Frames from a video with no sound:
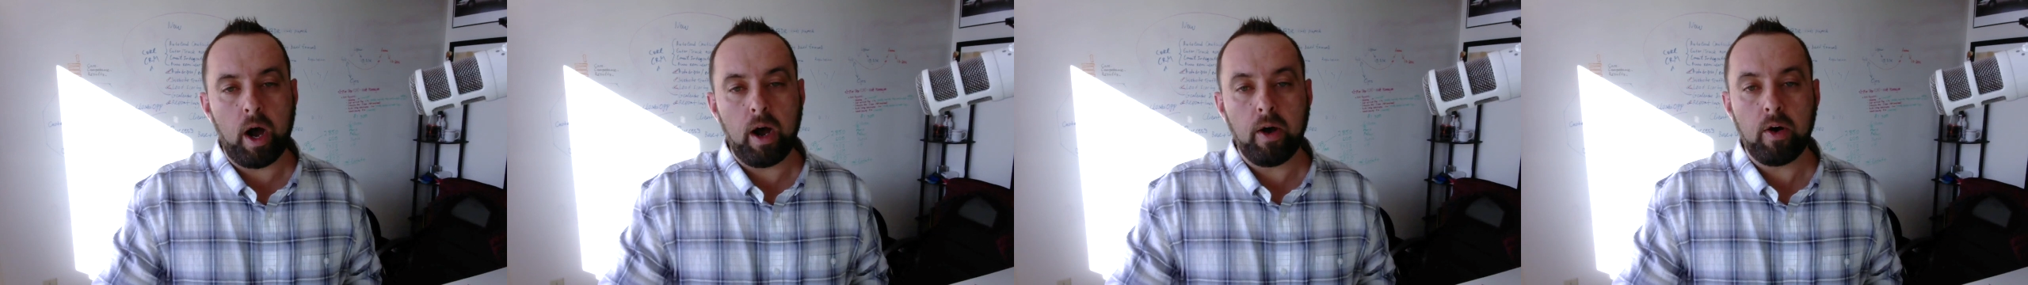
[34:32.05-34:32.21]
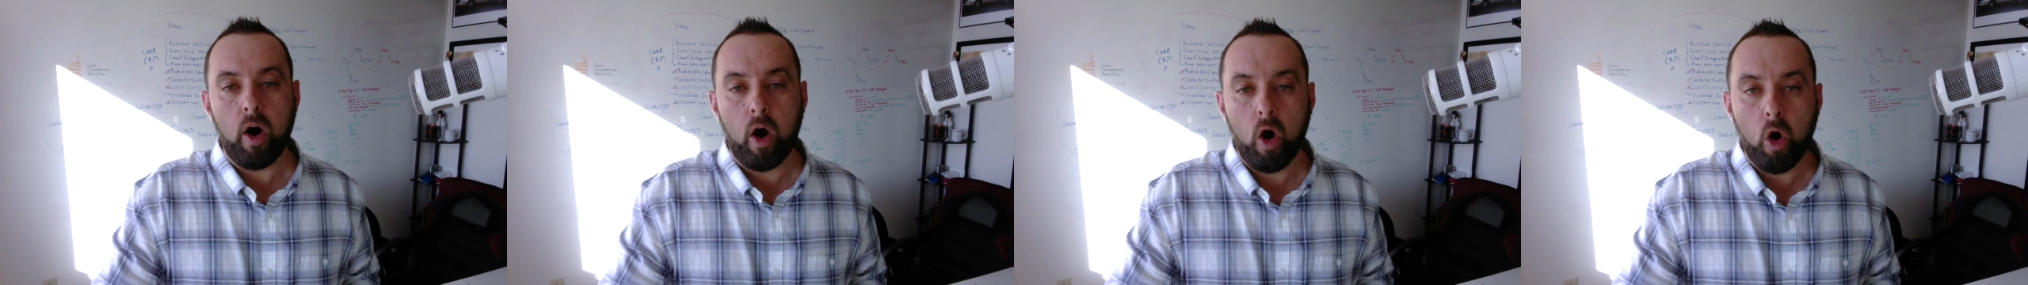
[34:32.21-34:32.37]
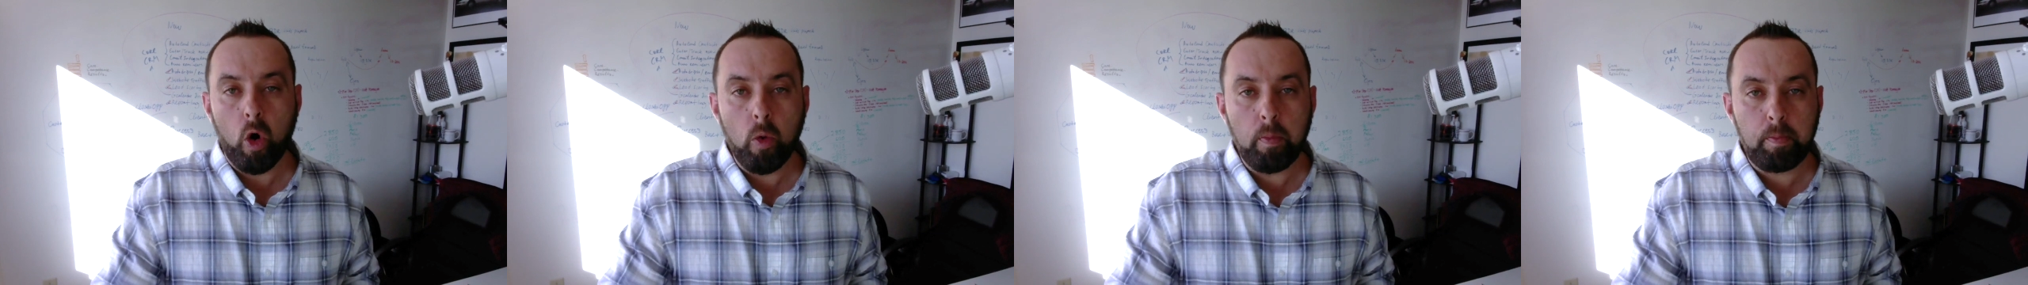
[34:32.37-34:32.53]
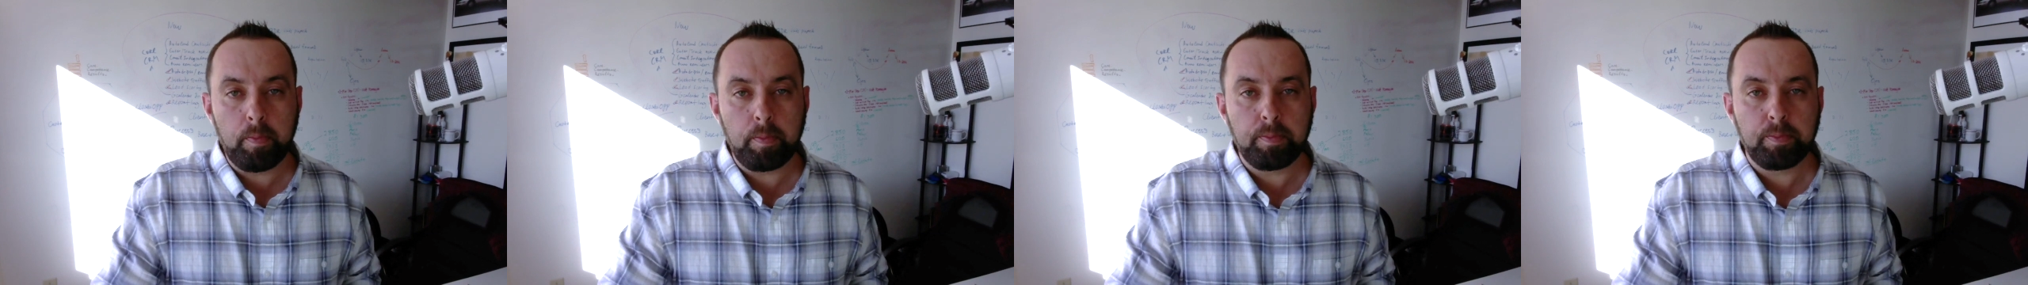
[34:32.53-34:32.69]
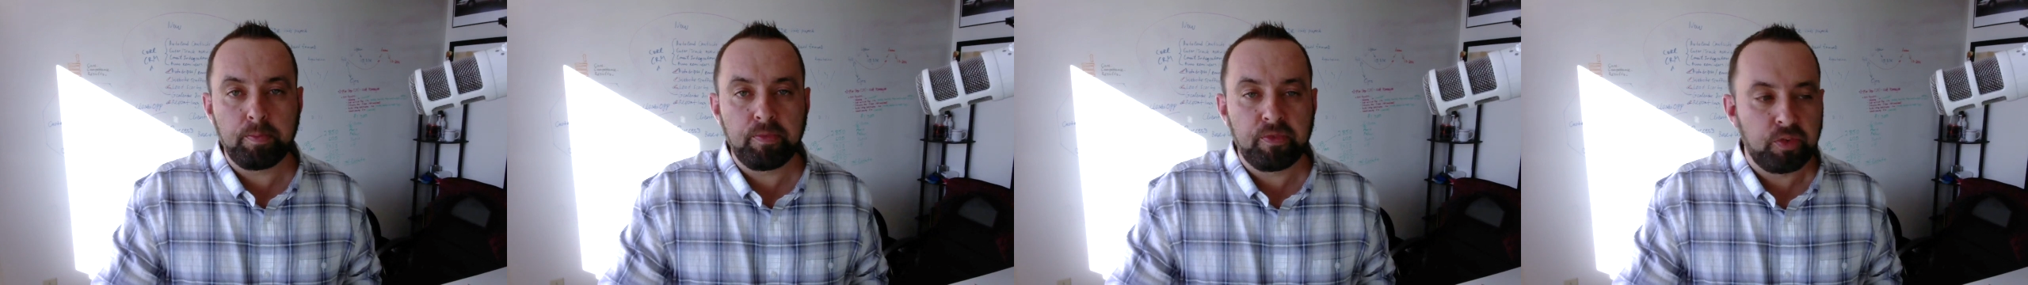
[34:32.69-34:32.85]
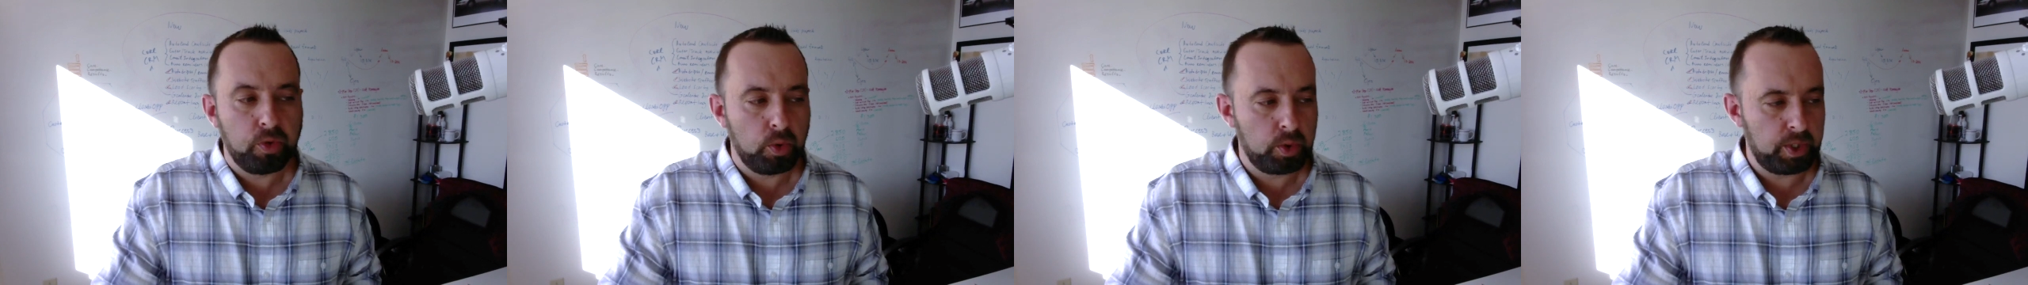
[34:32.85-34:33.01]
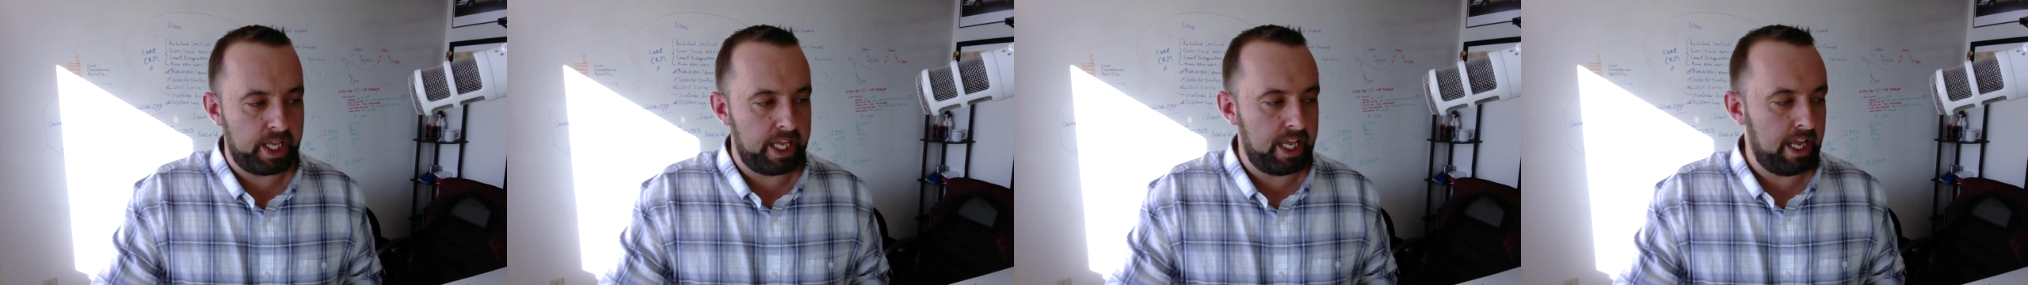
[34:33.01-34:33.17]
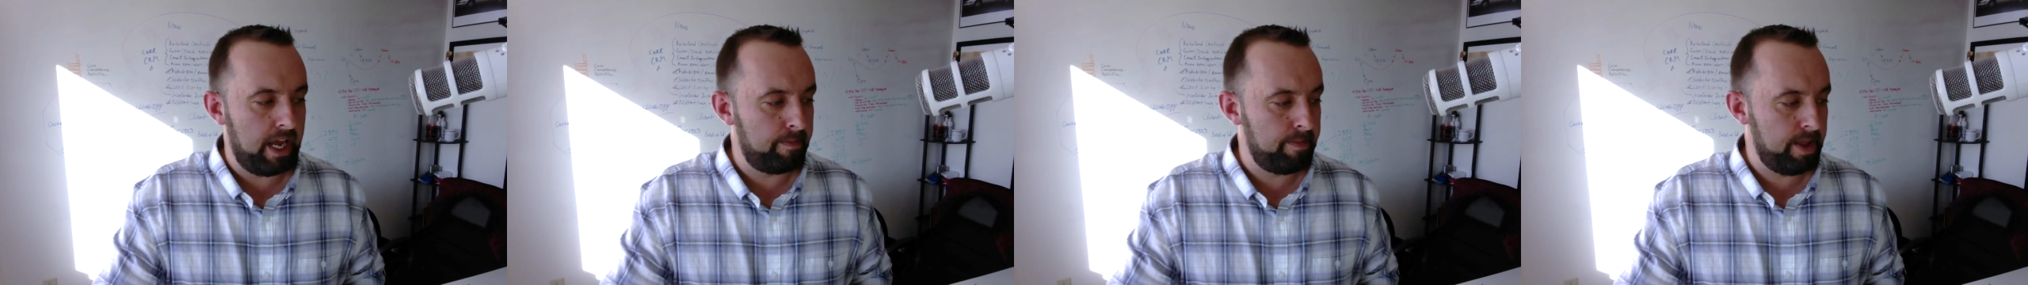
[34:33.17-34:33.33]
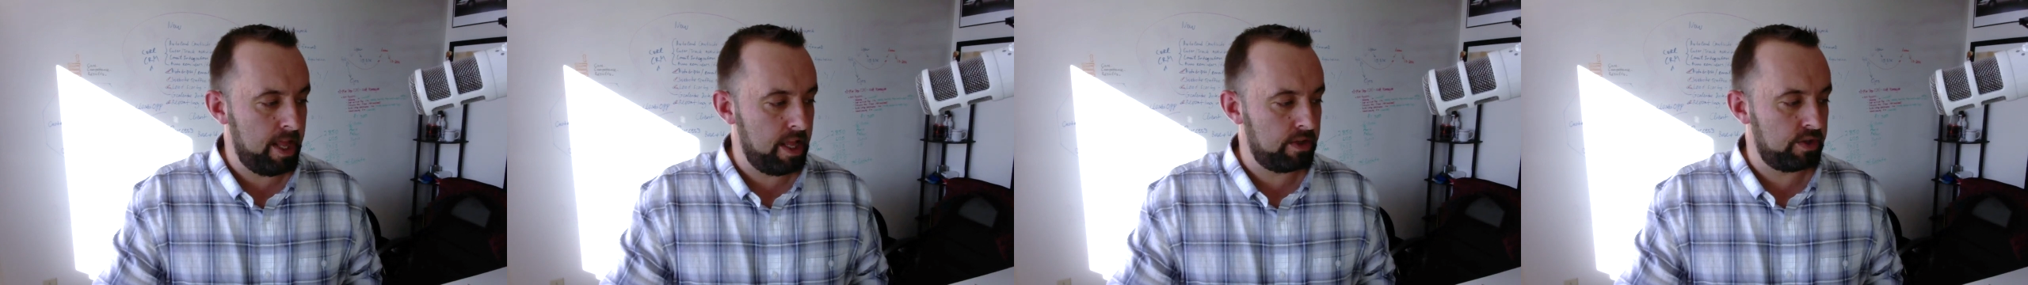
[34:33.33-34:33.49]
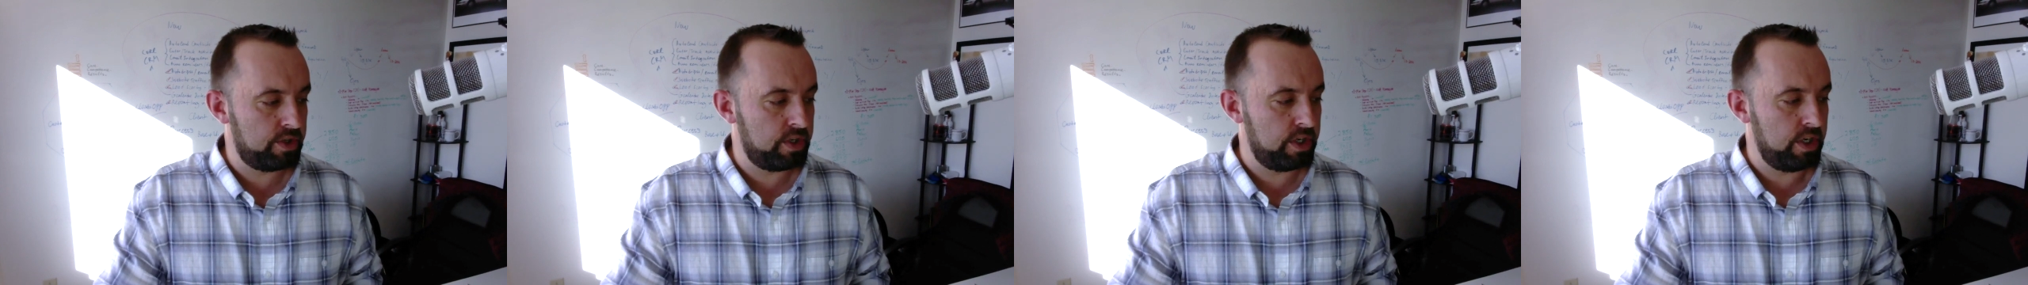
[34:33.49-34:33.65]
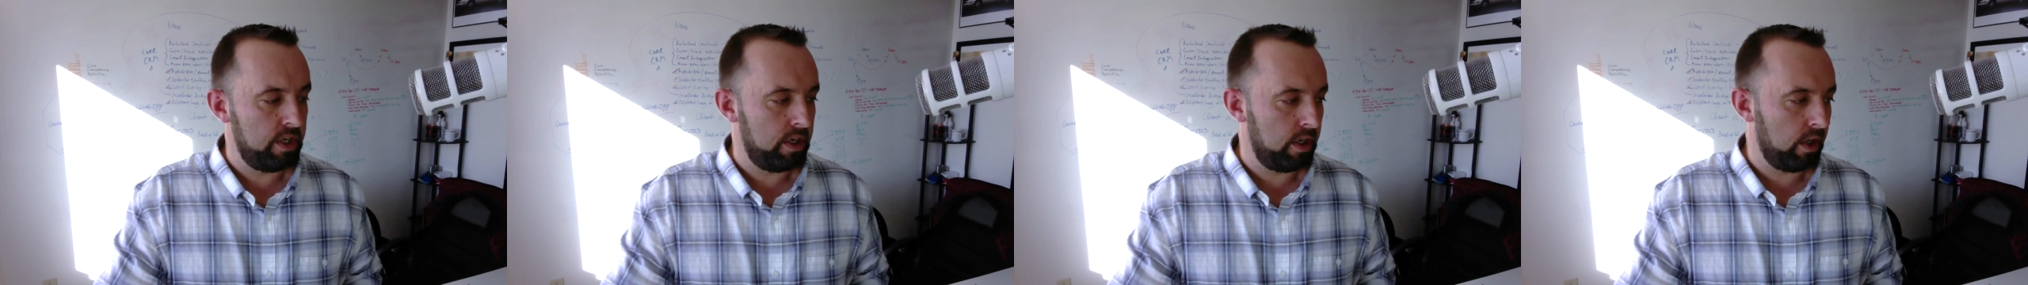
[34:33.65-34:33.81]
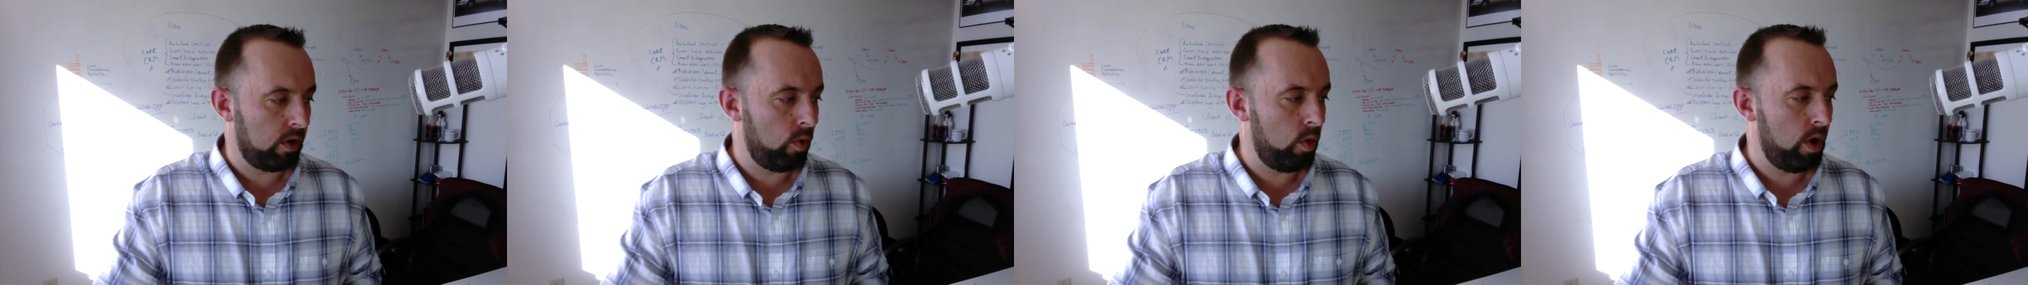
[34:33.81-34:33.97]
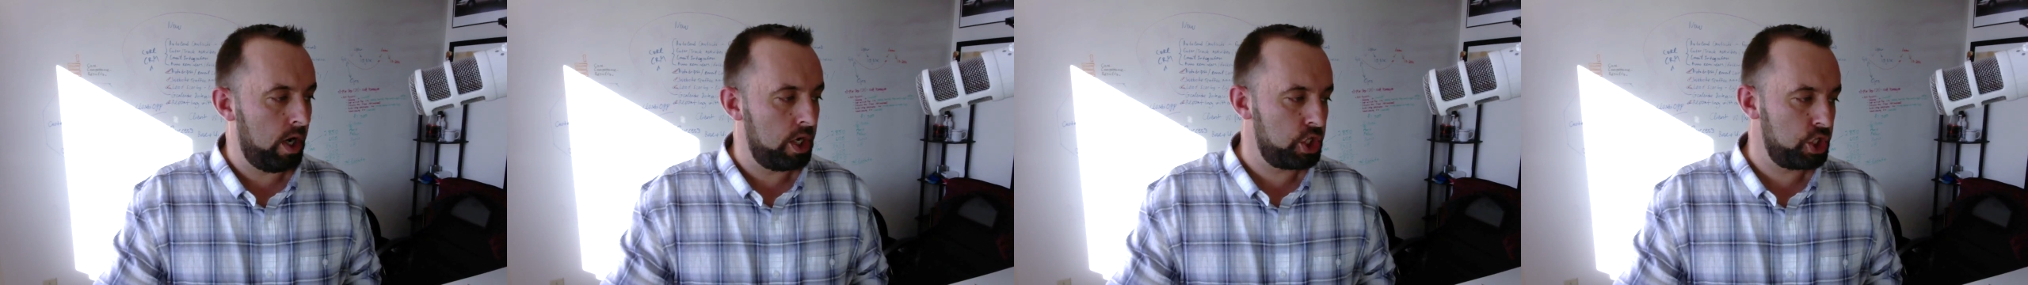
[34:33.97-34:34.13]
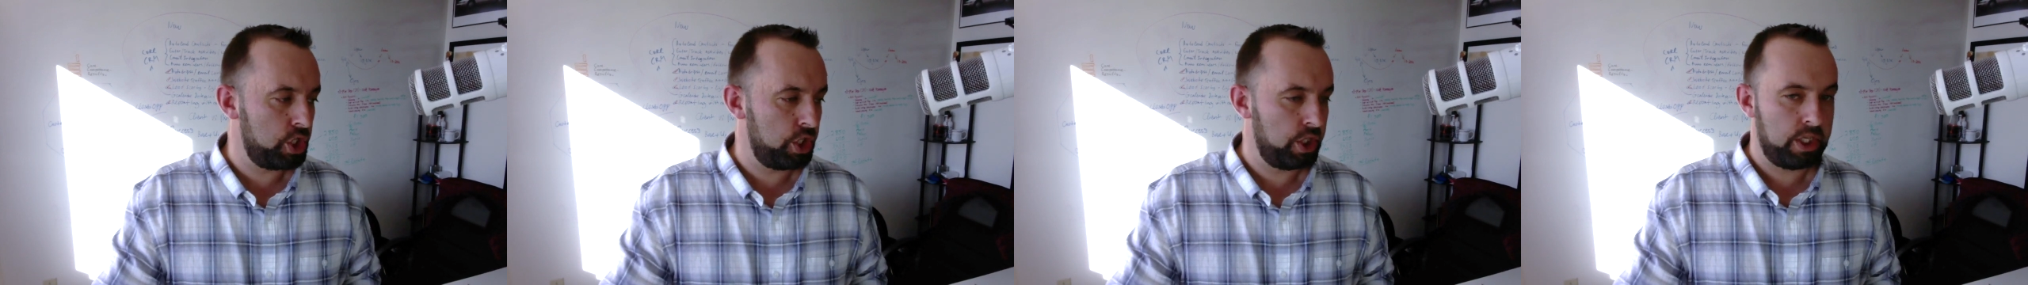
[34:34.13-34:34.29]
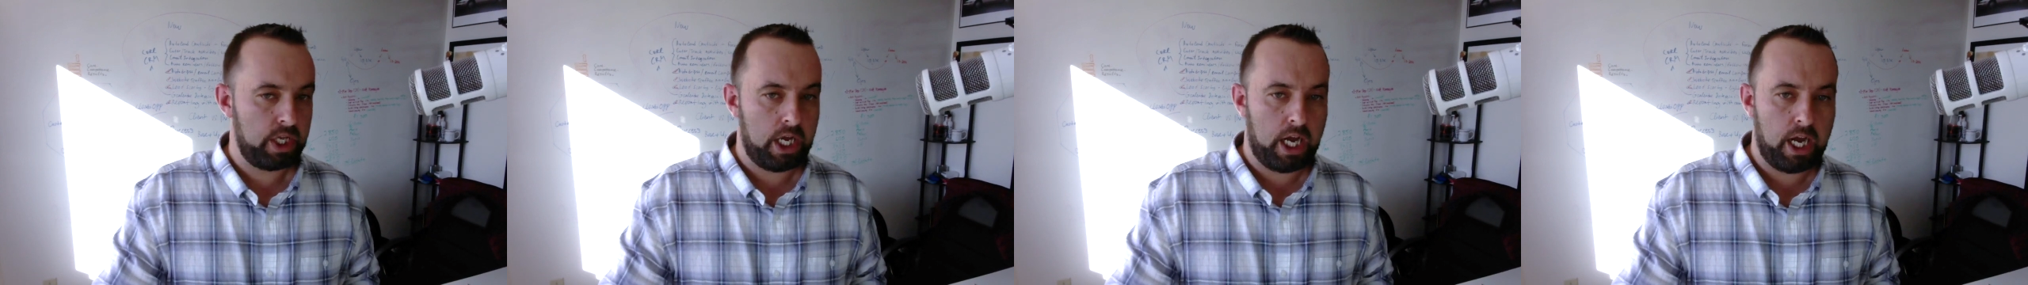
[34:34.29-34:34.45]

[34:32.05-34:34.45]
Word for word: hopefully I'm answering the question.